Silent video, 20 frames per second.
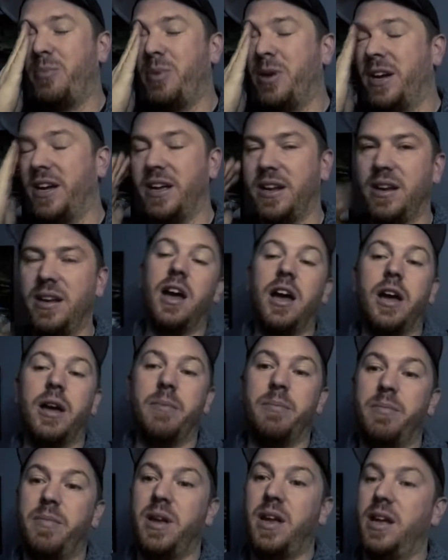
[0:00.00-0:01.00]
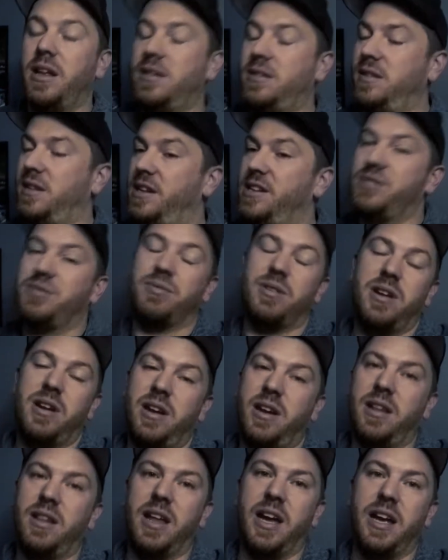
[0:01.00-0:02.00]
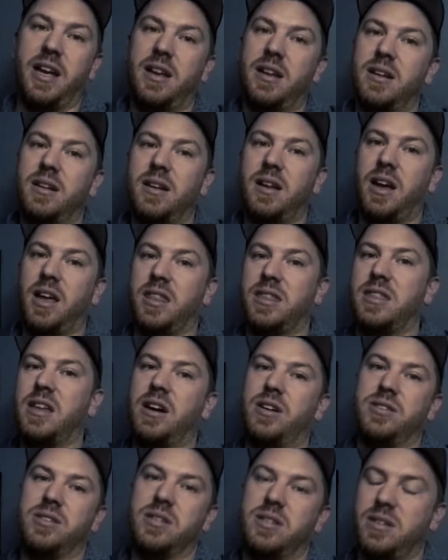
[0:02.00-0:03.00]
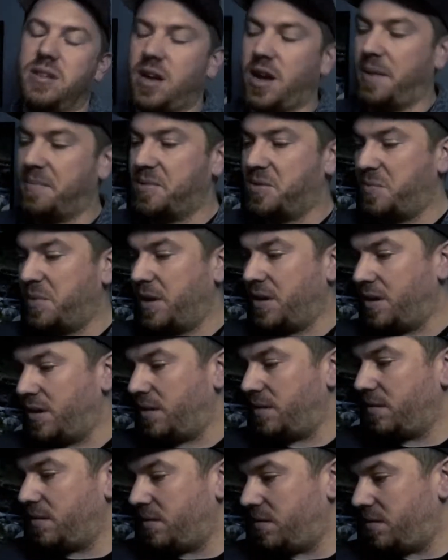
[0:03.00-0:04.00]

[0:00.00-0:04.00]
but it's running like 1,000 times better.